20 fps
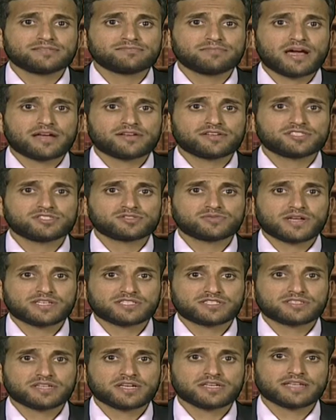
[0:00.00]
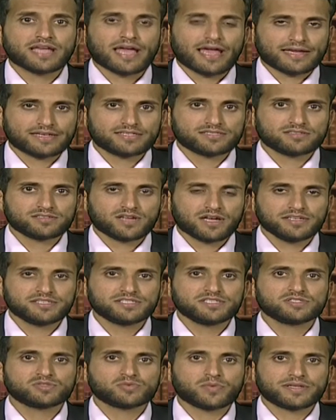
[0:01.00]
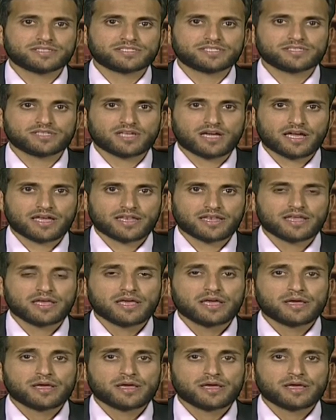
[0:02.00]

Marriage Restraint Act 1929